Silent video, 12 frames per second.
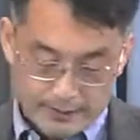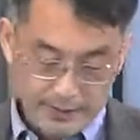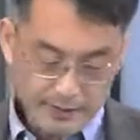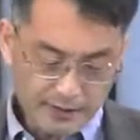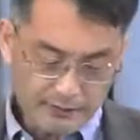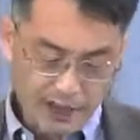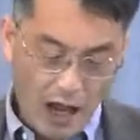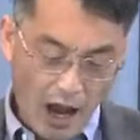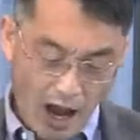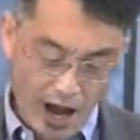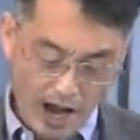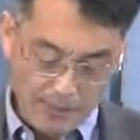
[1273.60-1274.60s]
Think of
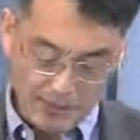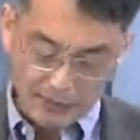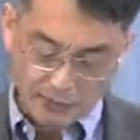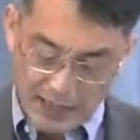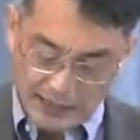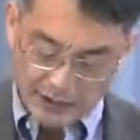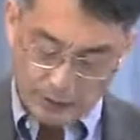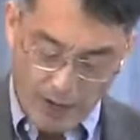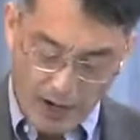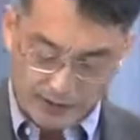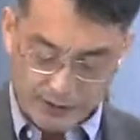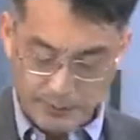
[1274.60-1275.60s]
time as a range of
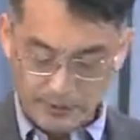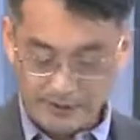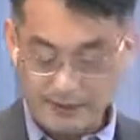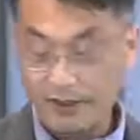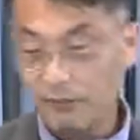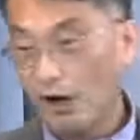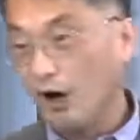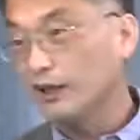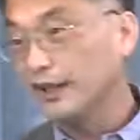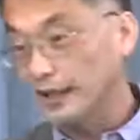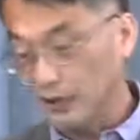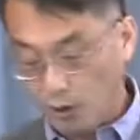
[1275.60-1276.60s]
possibilities. So we're all
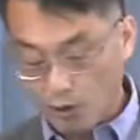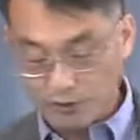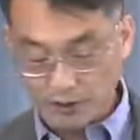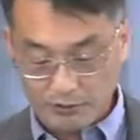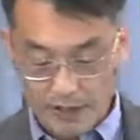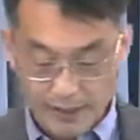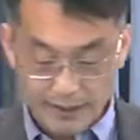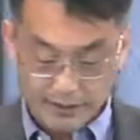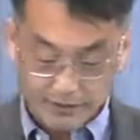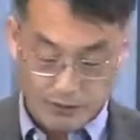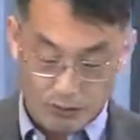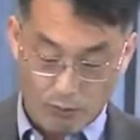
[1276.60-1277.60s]
getting older, right?
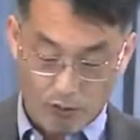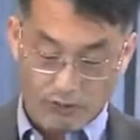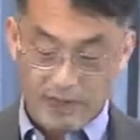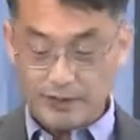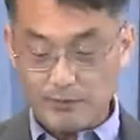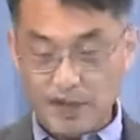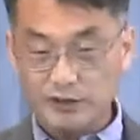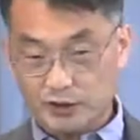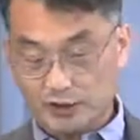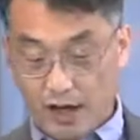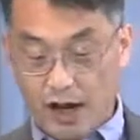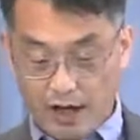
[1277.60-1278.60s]
And so one way to measure
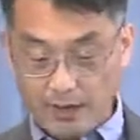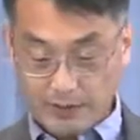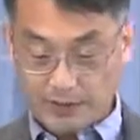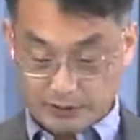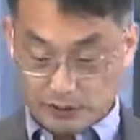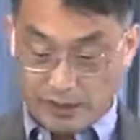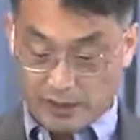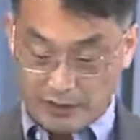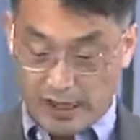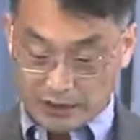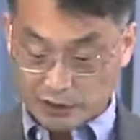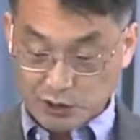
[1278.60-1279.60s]
time is
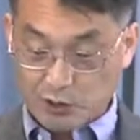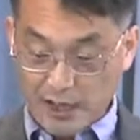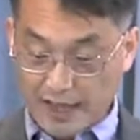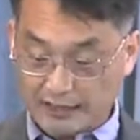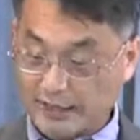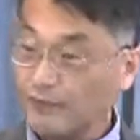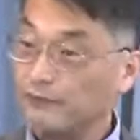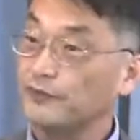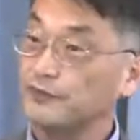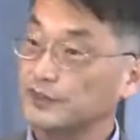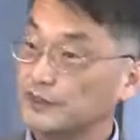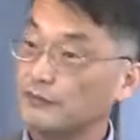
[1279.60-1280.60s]
chronological age. I'm
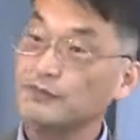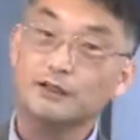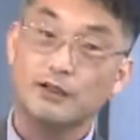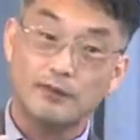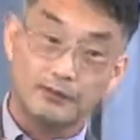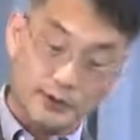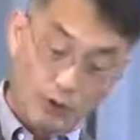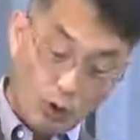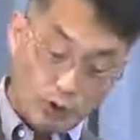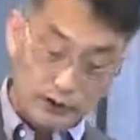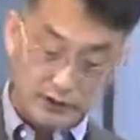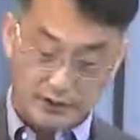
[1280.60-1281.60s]
57, some of you
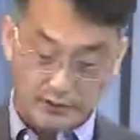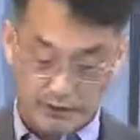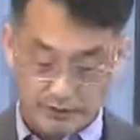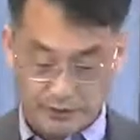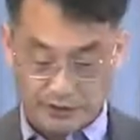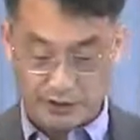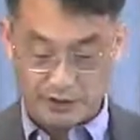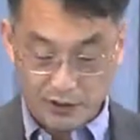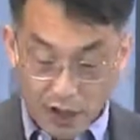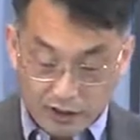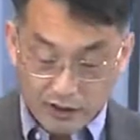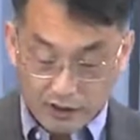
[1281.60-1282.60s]
older, some of you are
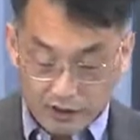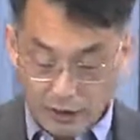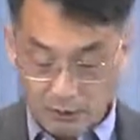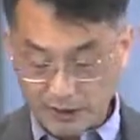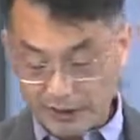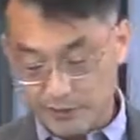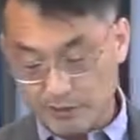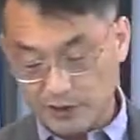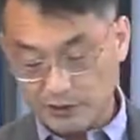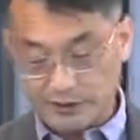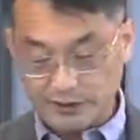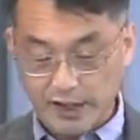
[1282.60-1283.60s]
younger. We can
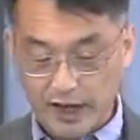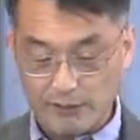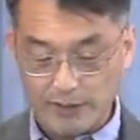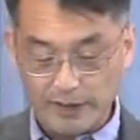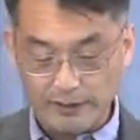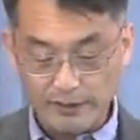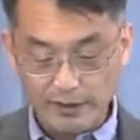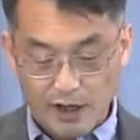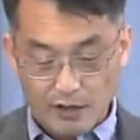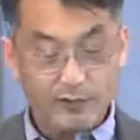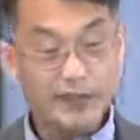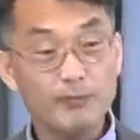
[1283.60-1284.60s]
measure it that way.
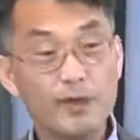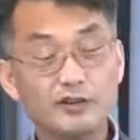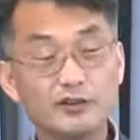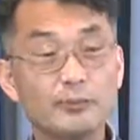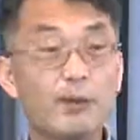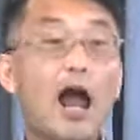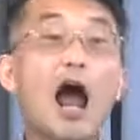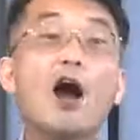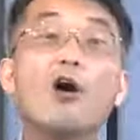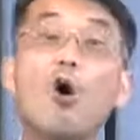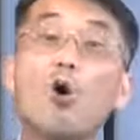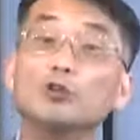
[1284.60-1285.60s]
We can measure it by
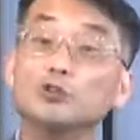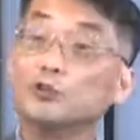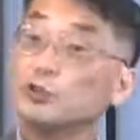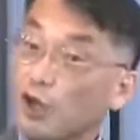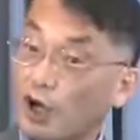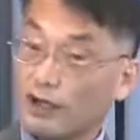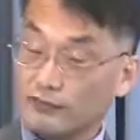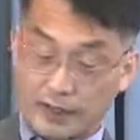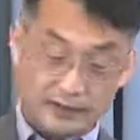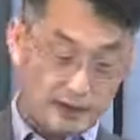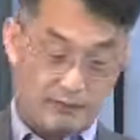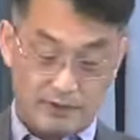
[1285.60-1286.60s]
how old you look,
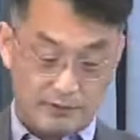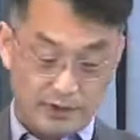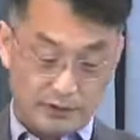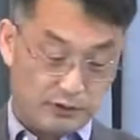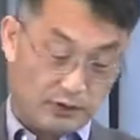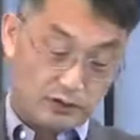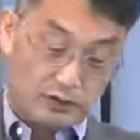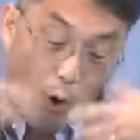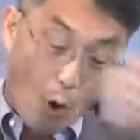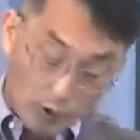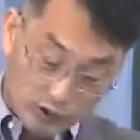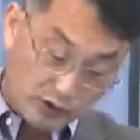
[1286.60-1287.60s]
right? Some of us look
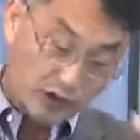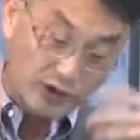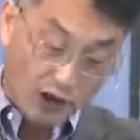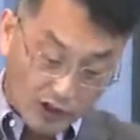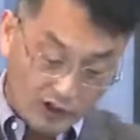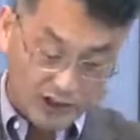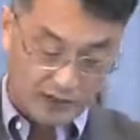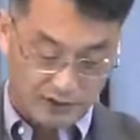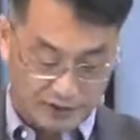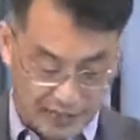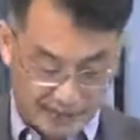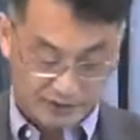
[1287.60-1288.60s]
older or younger than
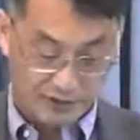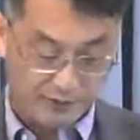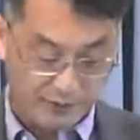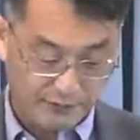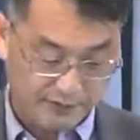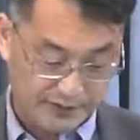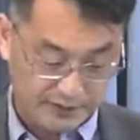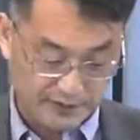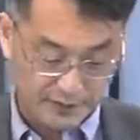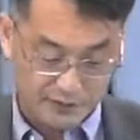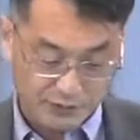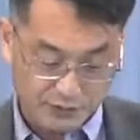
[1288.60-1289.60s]
our age. You know, 50 is
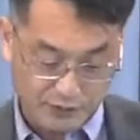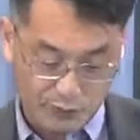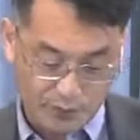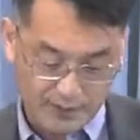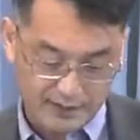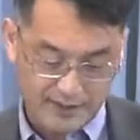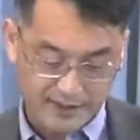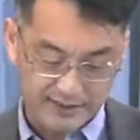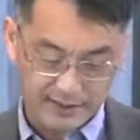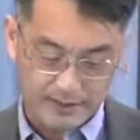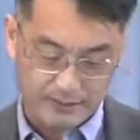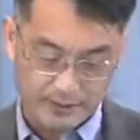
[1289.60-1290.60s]
the new 40, they
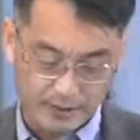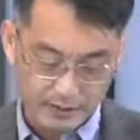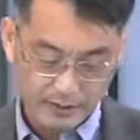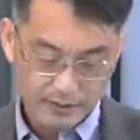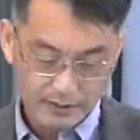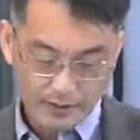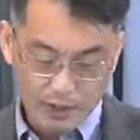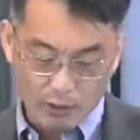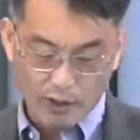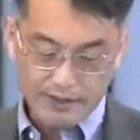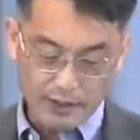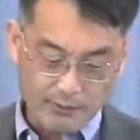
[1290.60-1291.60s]
tell me.
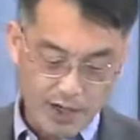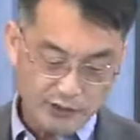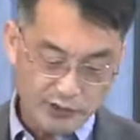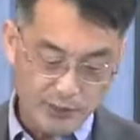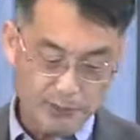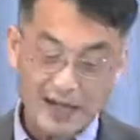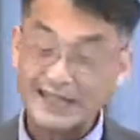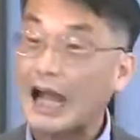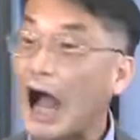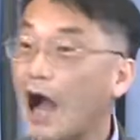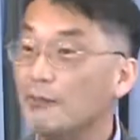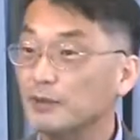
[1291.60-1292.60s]
One can measure it by
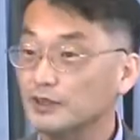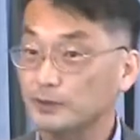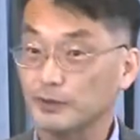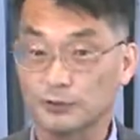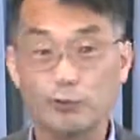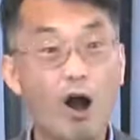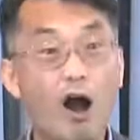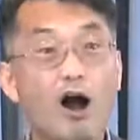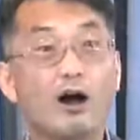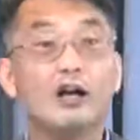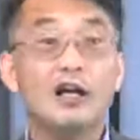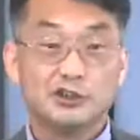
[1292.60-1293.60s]
accomplishments.
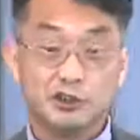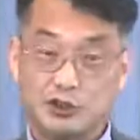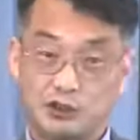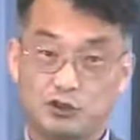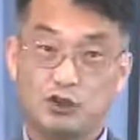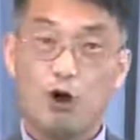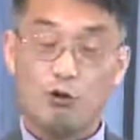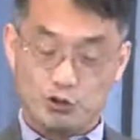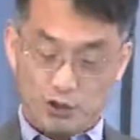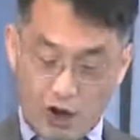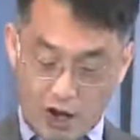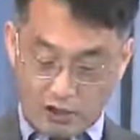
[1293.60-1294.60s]
Wow, she's so
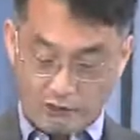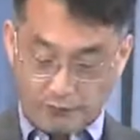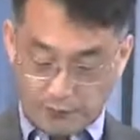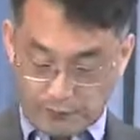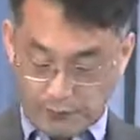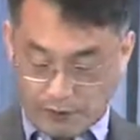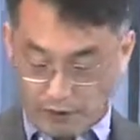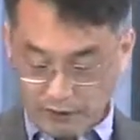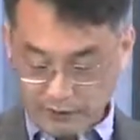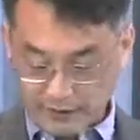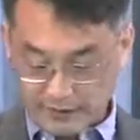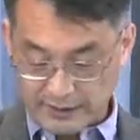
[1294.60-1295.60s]
young for
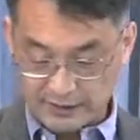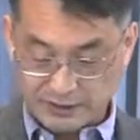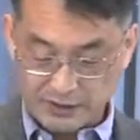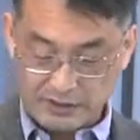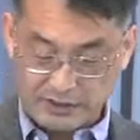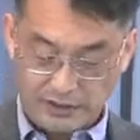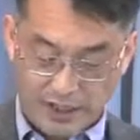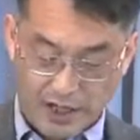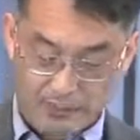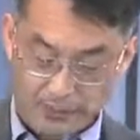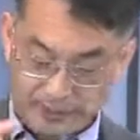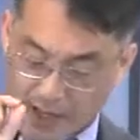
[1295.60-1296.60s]
all the things she has
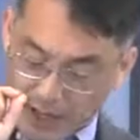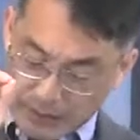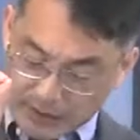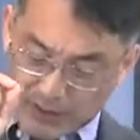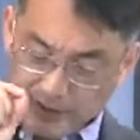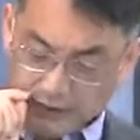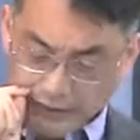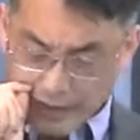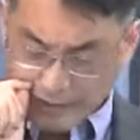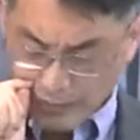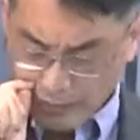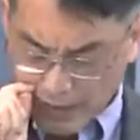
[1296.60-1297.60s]
accomplished. But there's
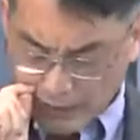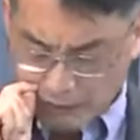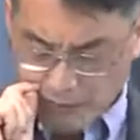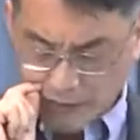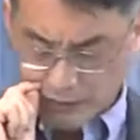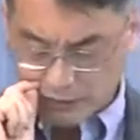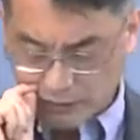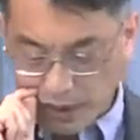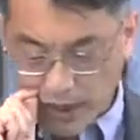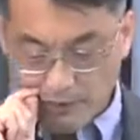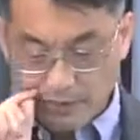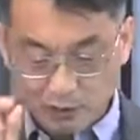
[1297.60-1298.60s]
another way to measure
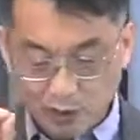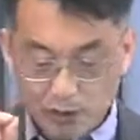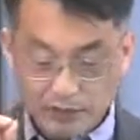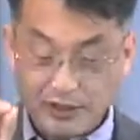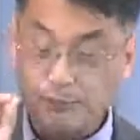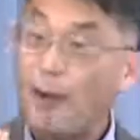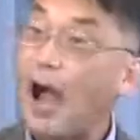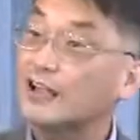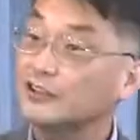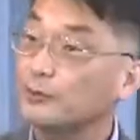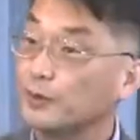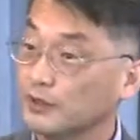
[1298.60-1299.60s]
time in terms of
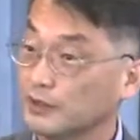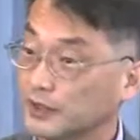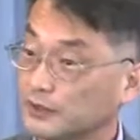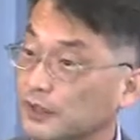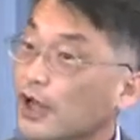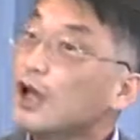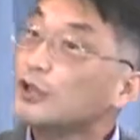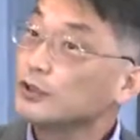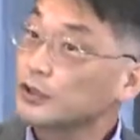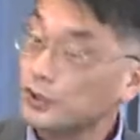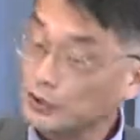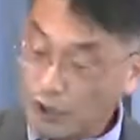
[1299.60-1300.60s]
possibilities so
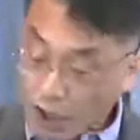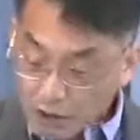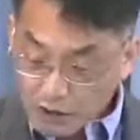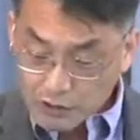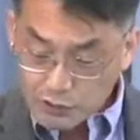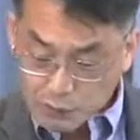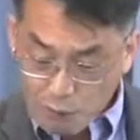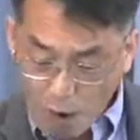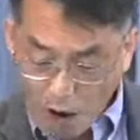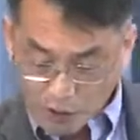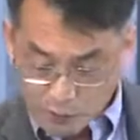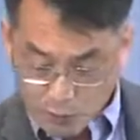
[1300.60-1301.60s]
that the younger you
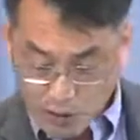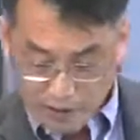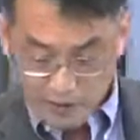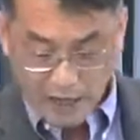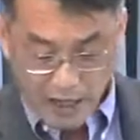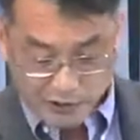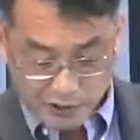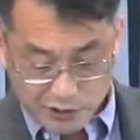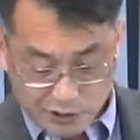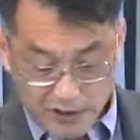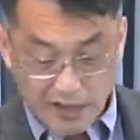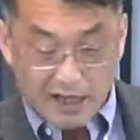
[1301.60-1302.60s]
are
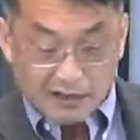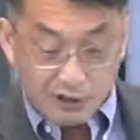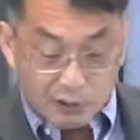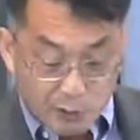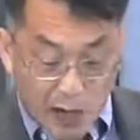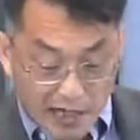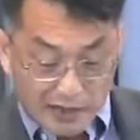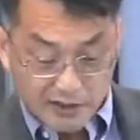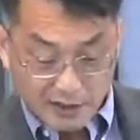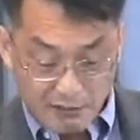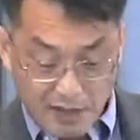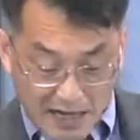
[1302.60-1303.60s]
chronologically, the greater
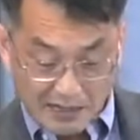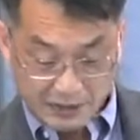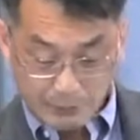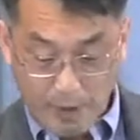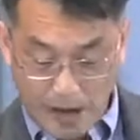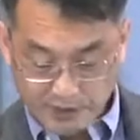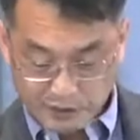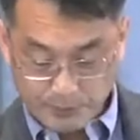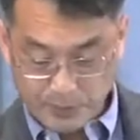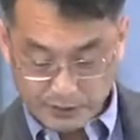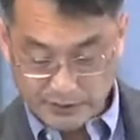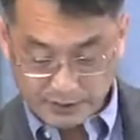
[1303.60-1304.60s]
the range of
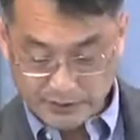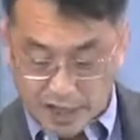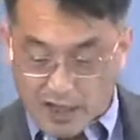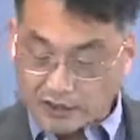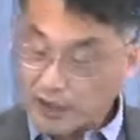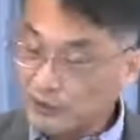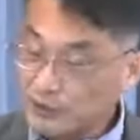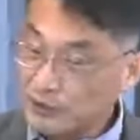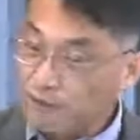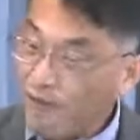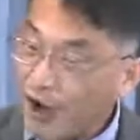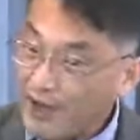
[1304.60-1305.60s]
possibilities. So that when
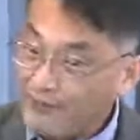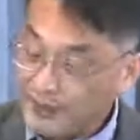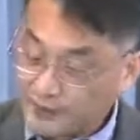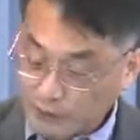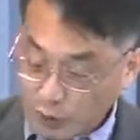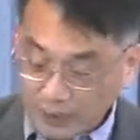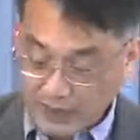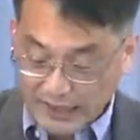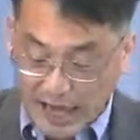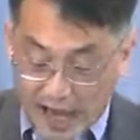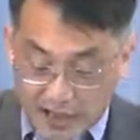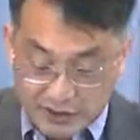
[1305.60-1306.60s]
you're five years old and
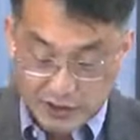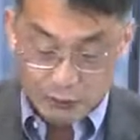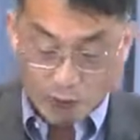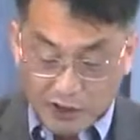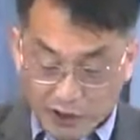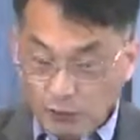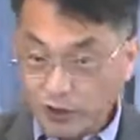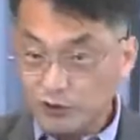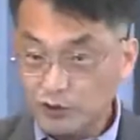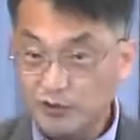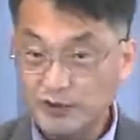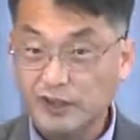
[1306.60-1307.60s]
I ask you, what do you want to
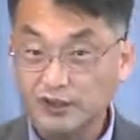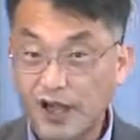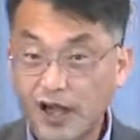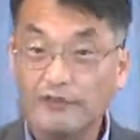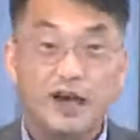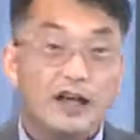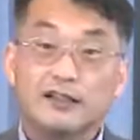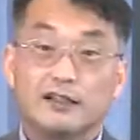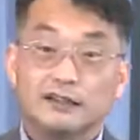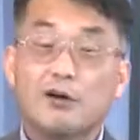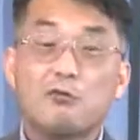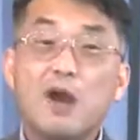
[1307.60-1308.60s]
do with your life? The,
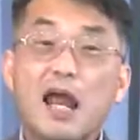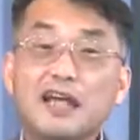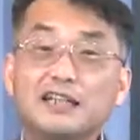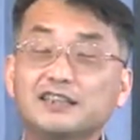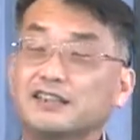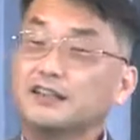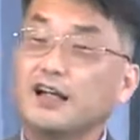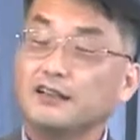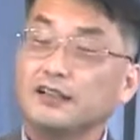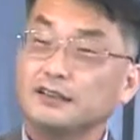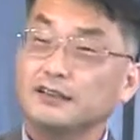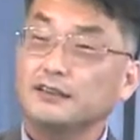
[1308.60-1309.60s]
the range,
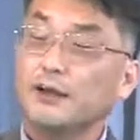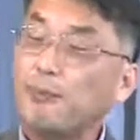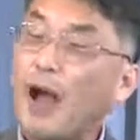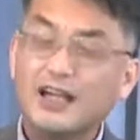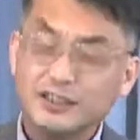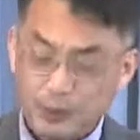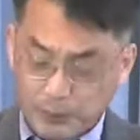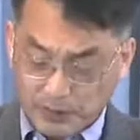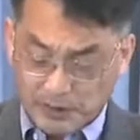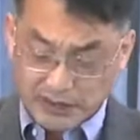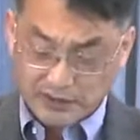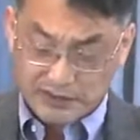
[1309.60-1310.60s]
uh, the
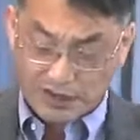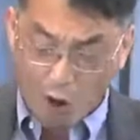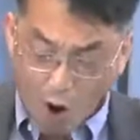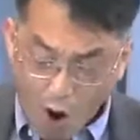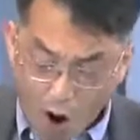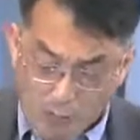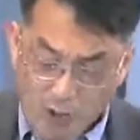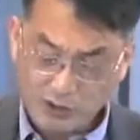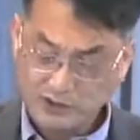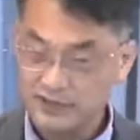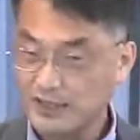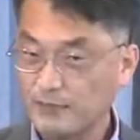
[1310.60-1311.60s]
possibilities are
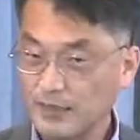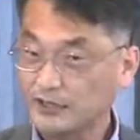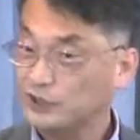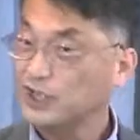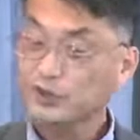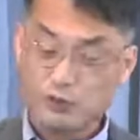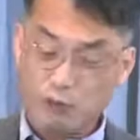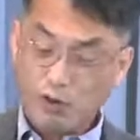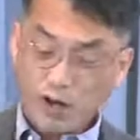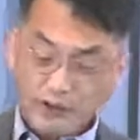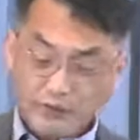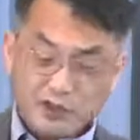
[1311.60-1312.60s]
almost limitless. You can do
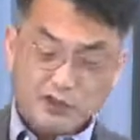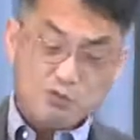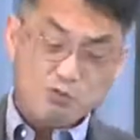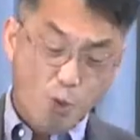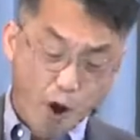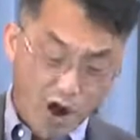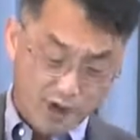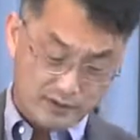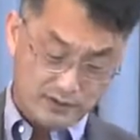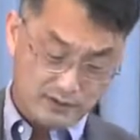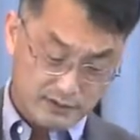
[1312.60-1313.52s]
whatever you want.